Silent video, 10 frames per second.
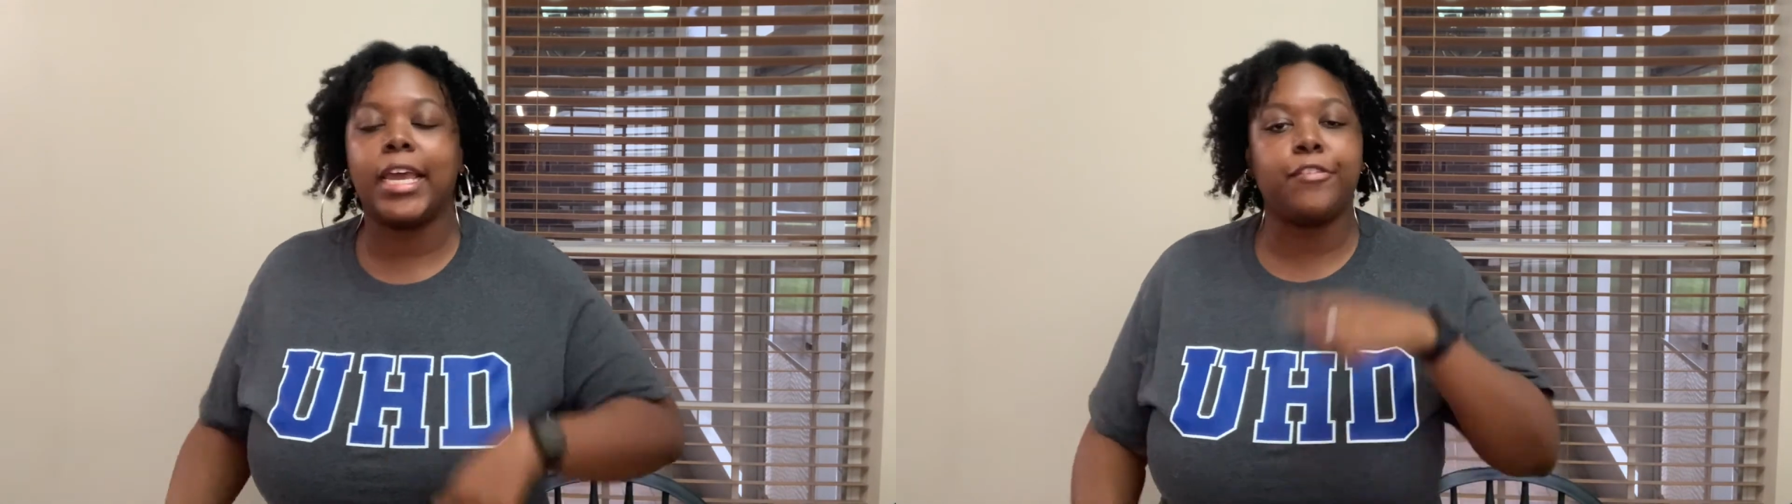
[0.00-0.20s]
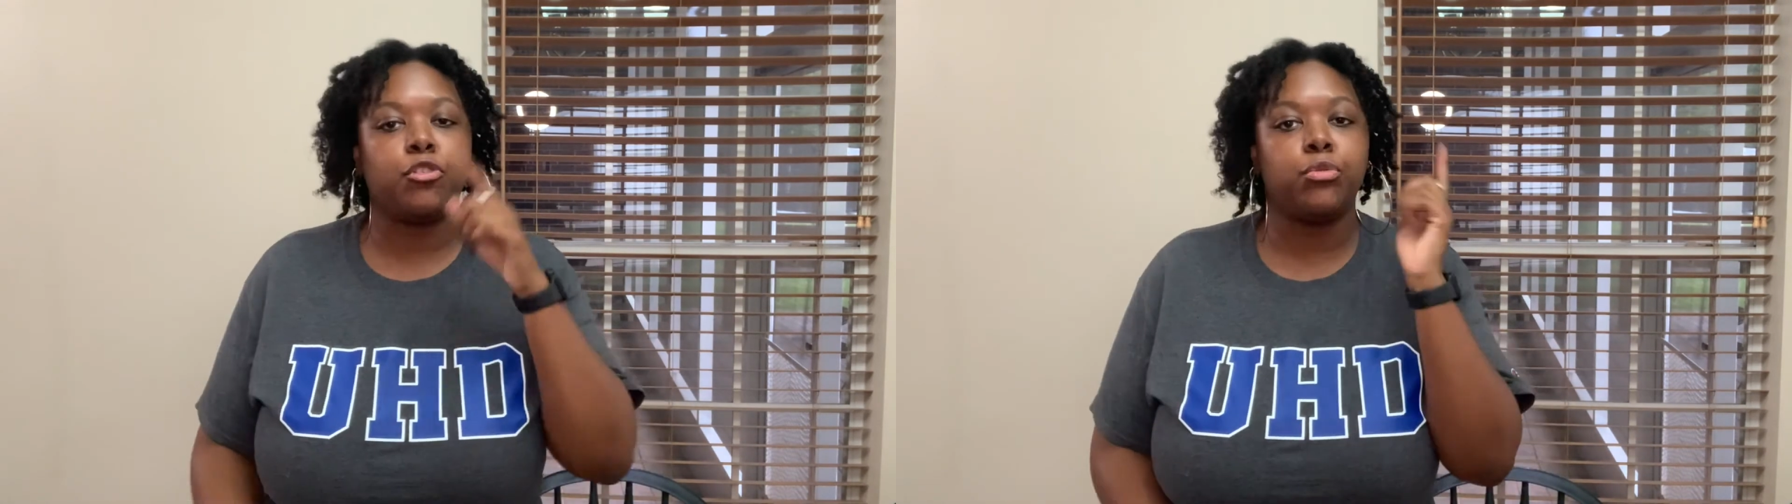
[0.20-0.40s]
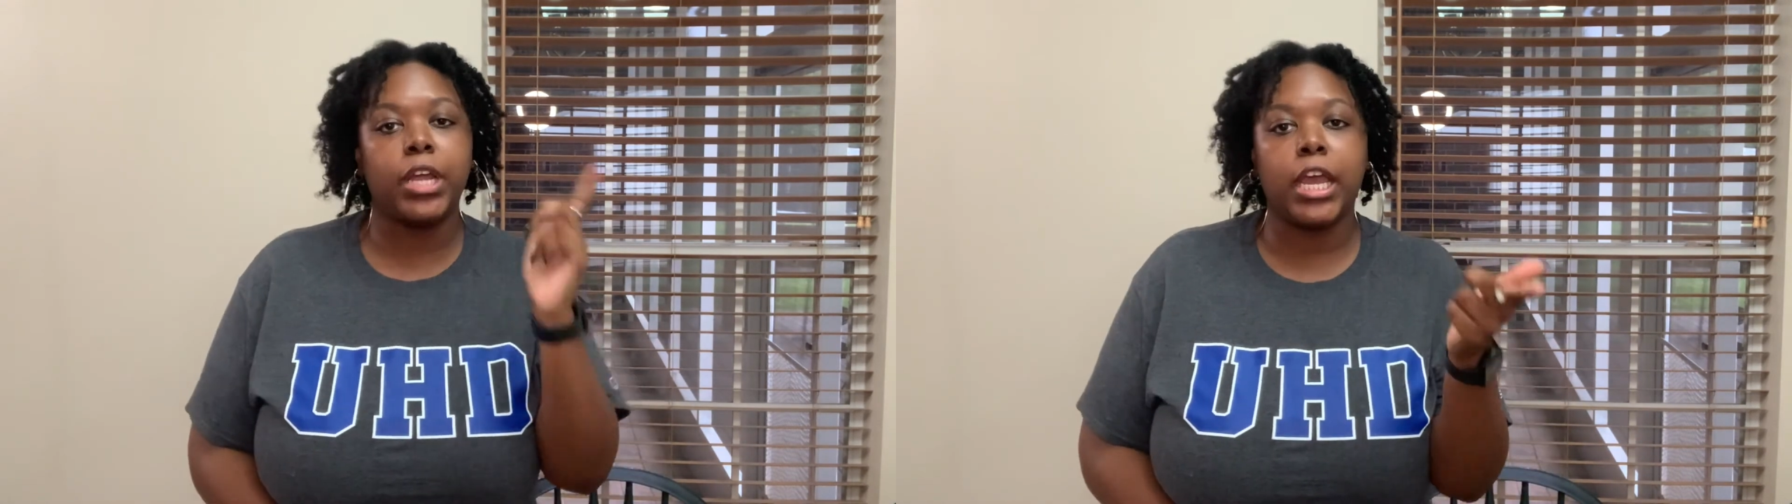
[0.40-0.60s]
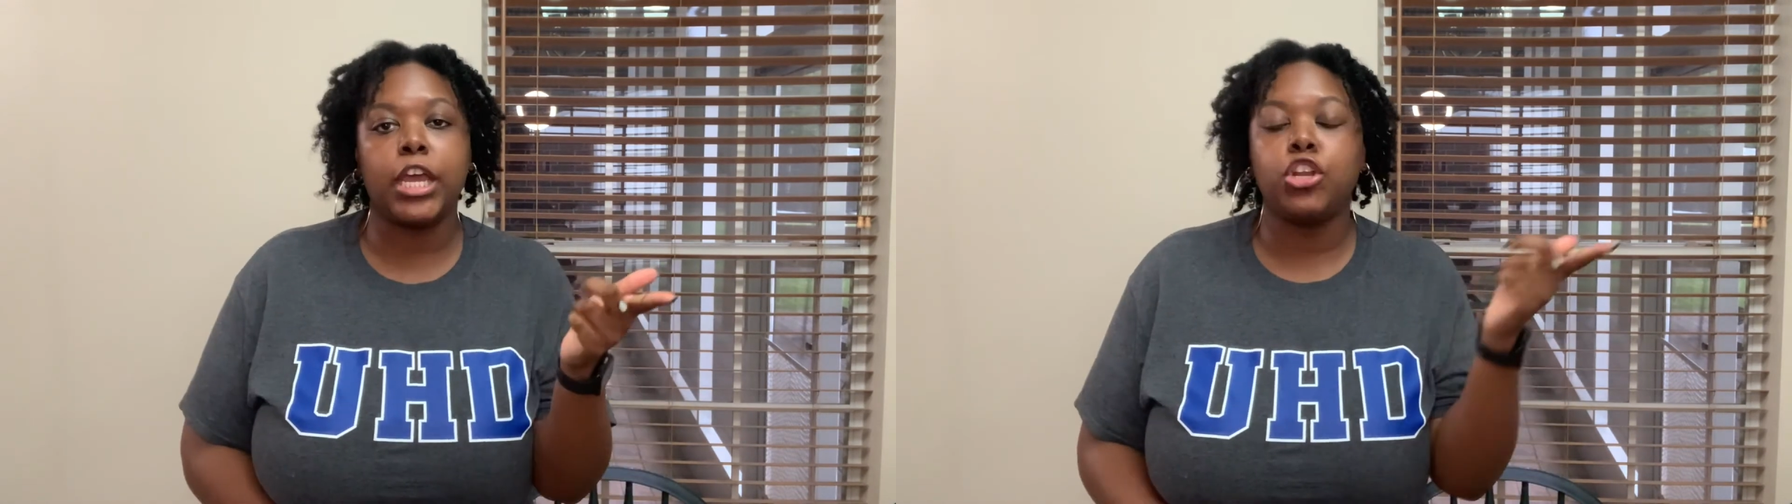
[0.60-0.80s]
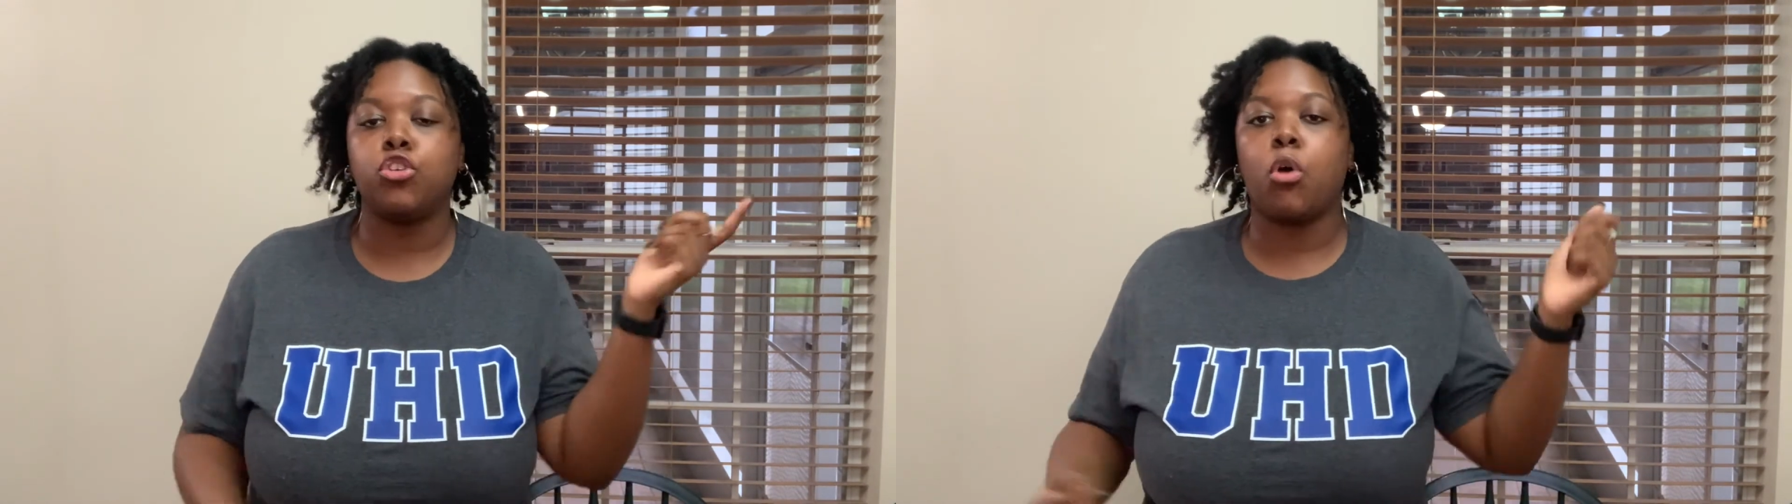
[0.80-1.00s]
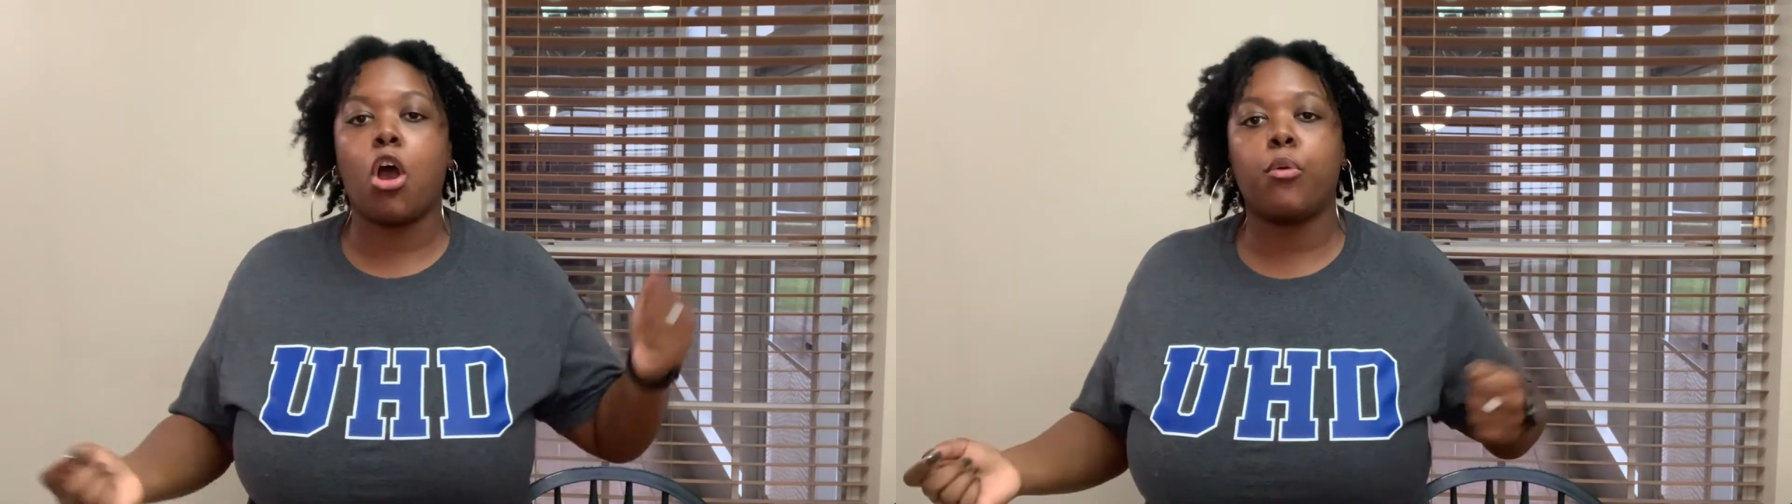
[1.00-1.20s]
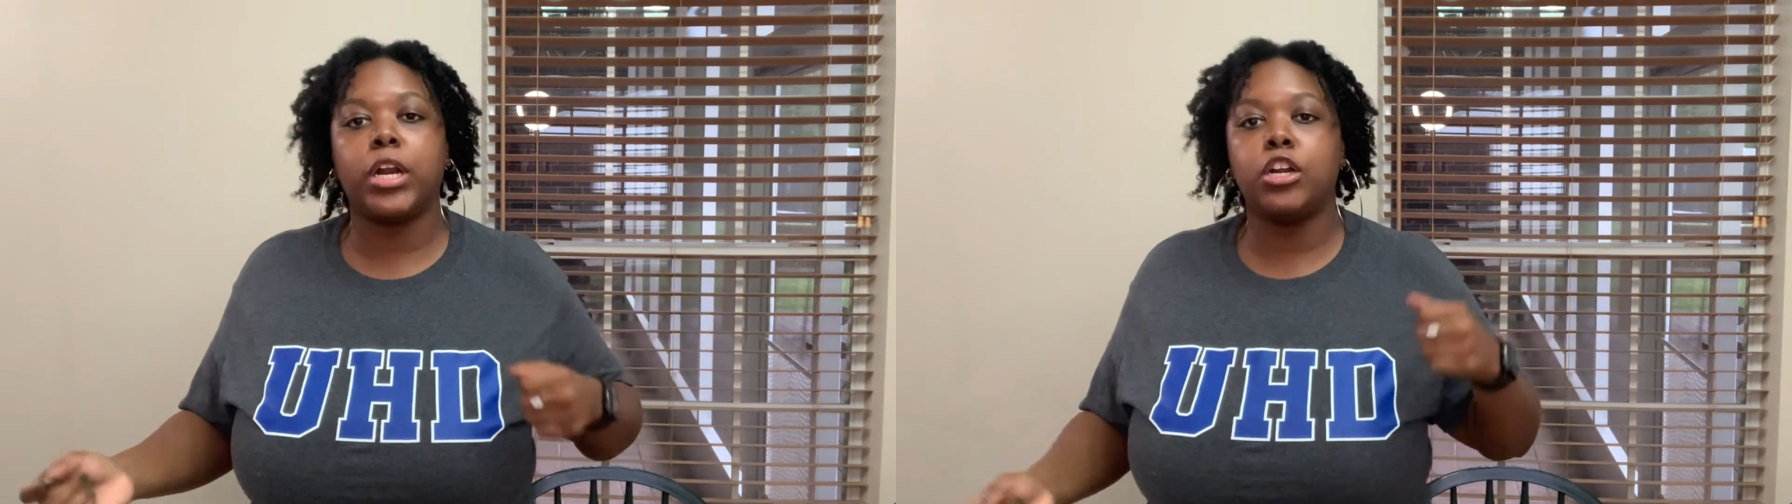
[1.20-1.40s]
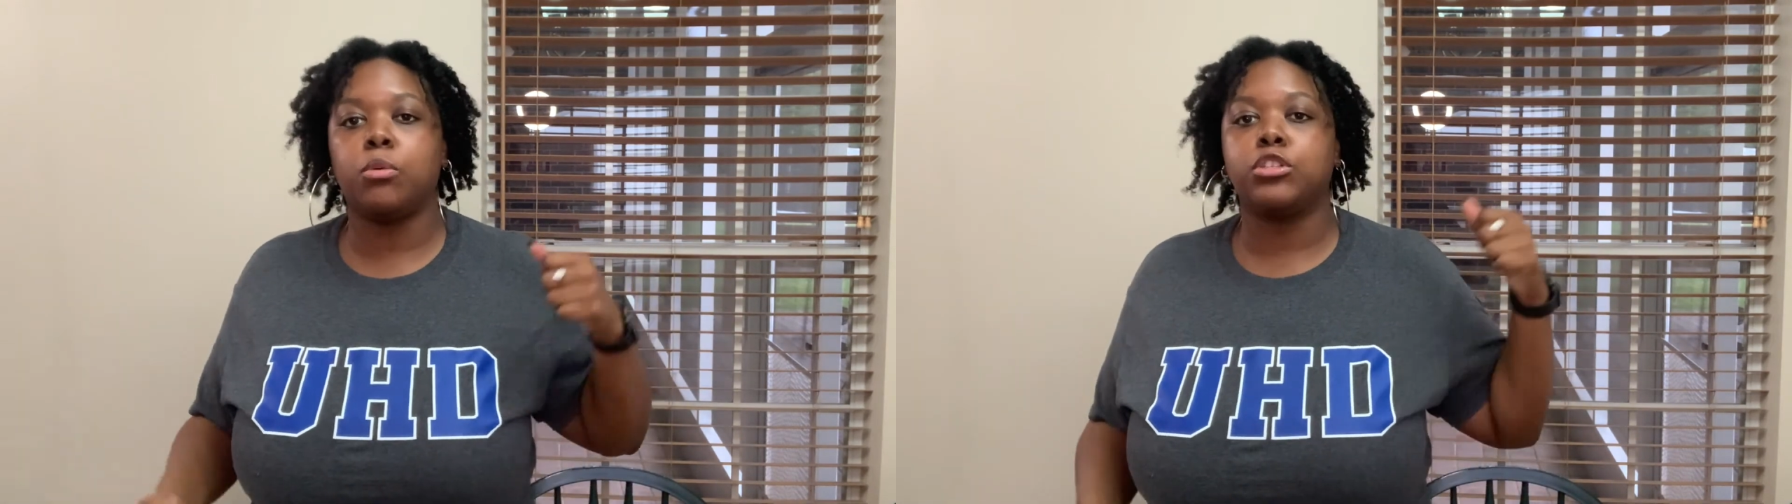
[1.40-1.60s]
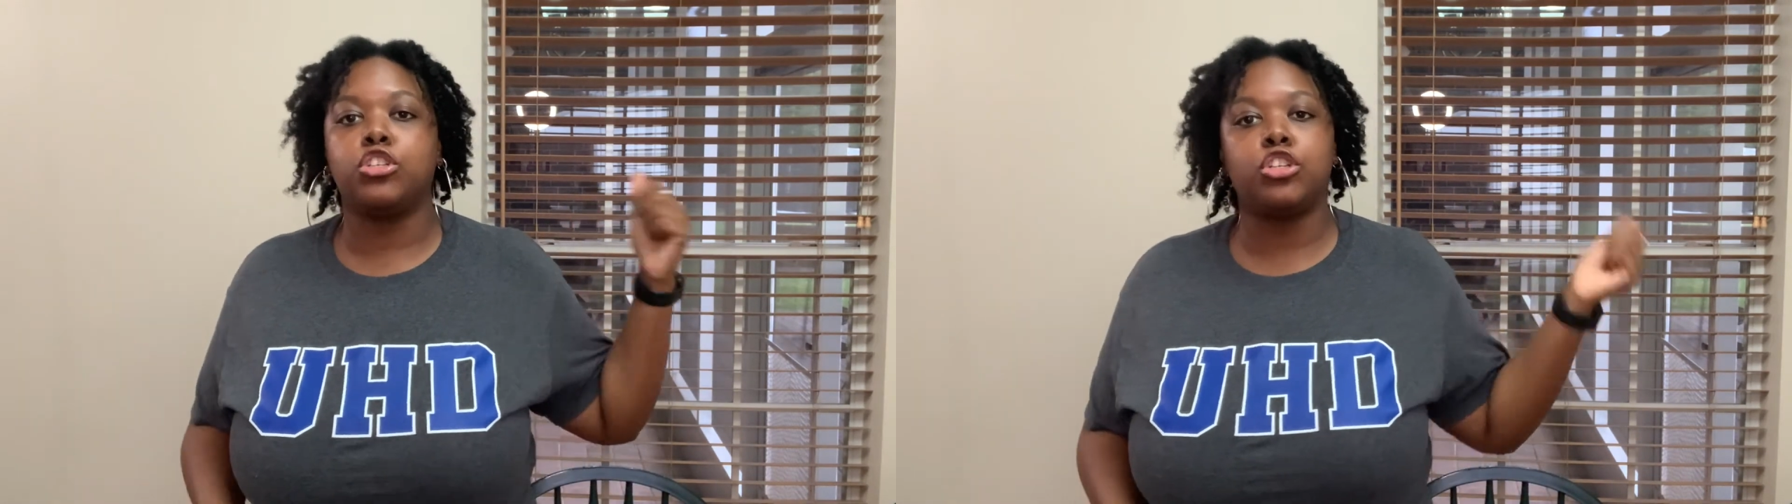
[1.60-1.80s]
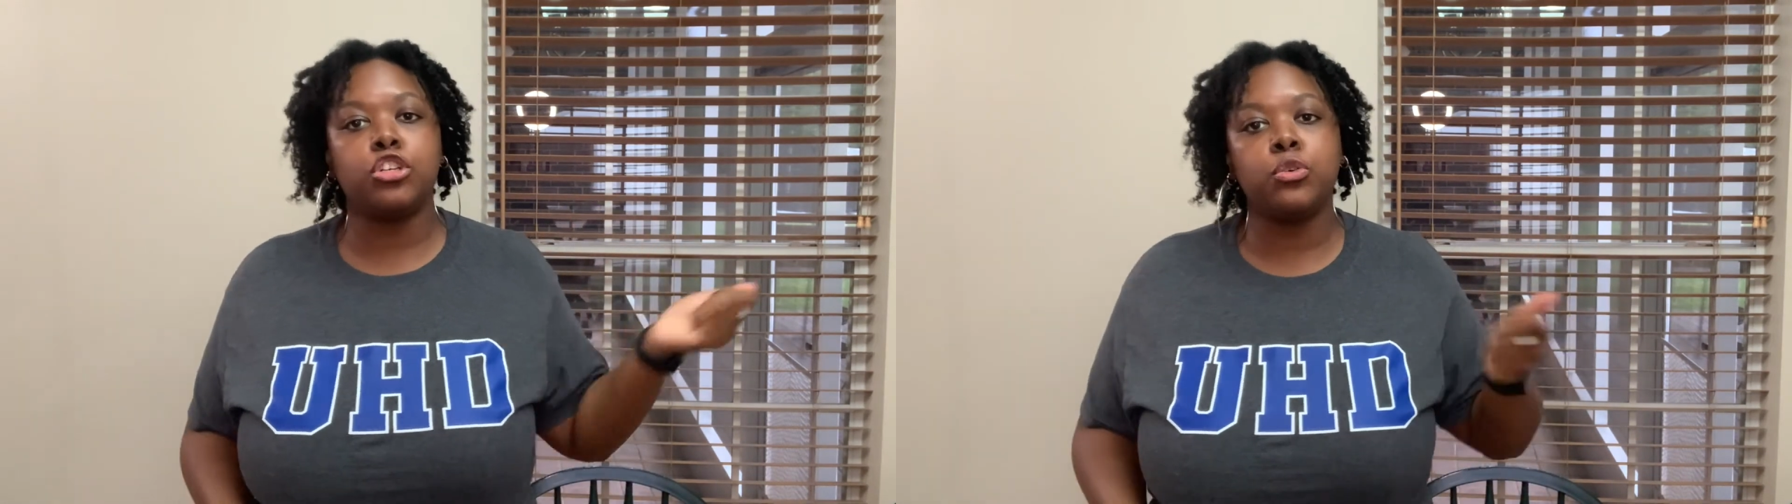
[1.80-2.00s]
If you did, you already know what to
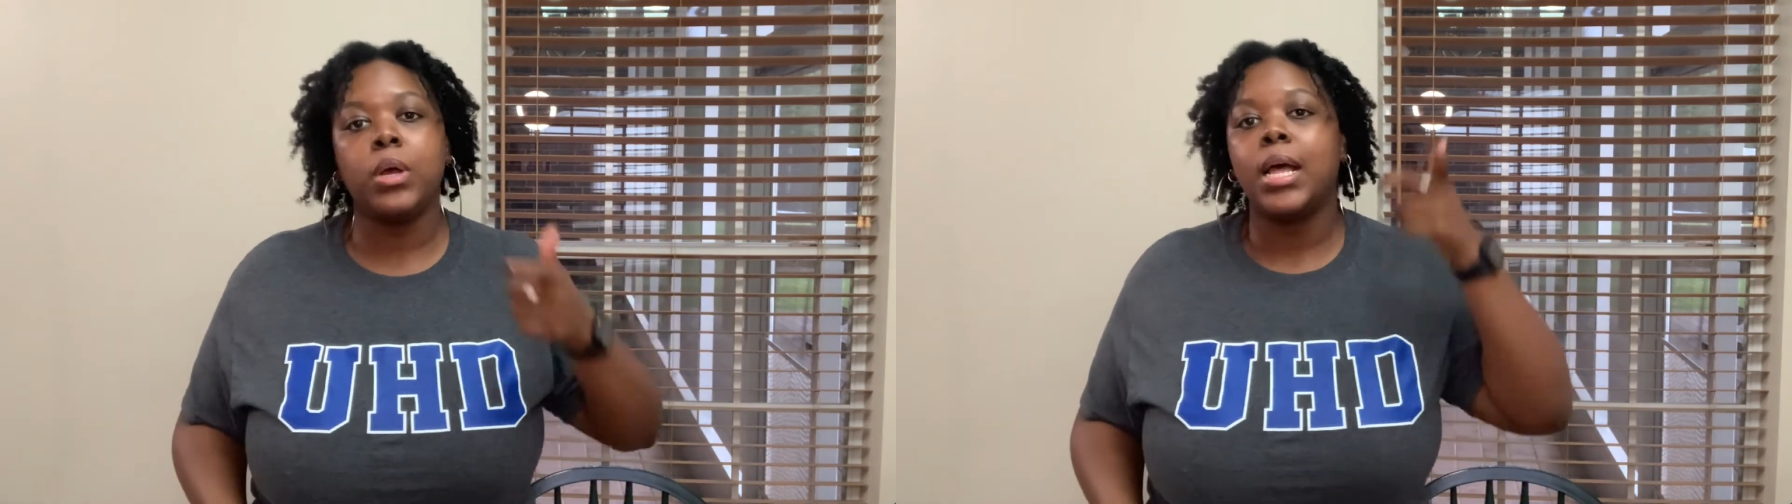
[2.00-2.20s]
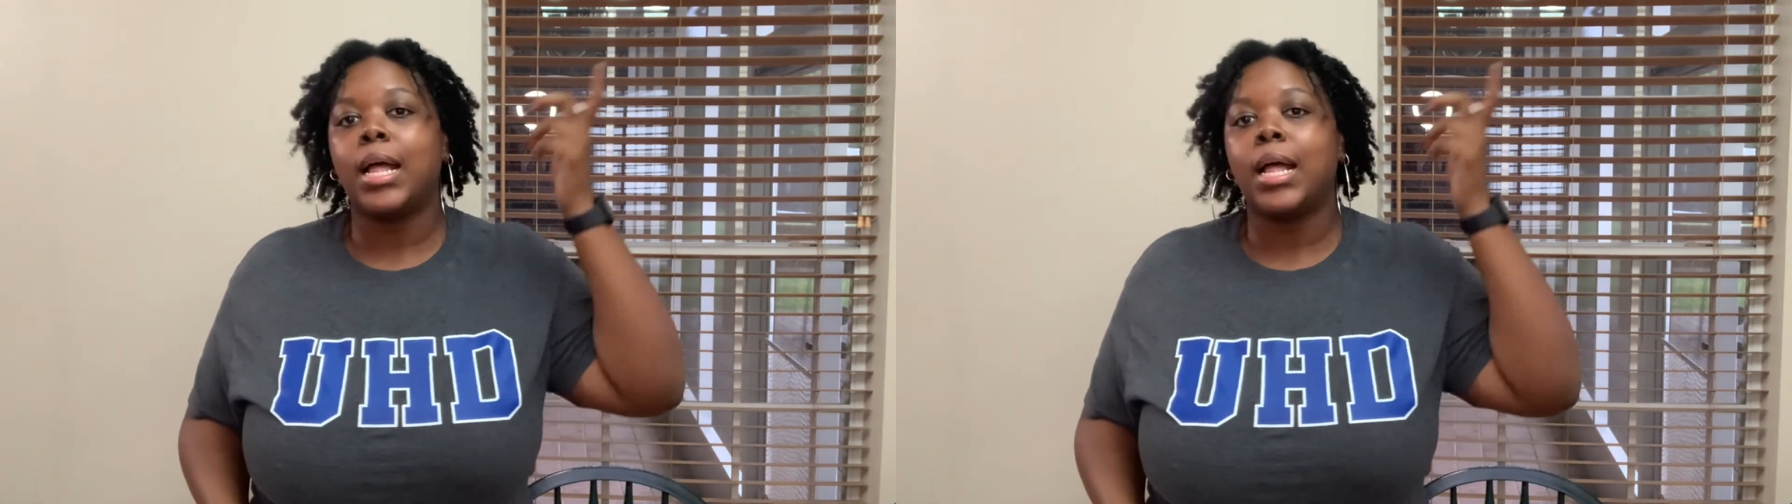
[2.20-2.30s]
do.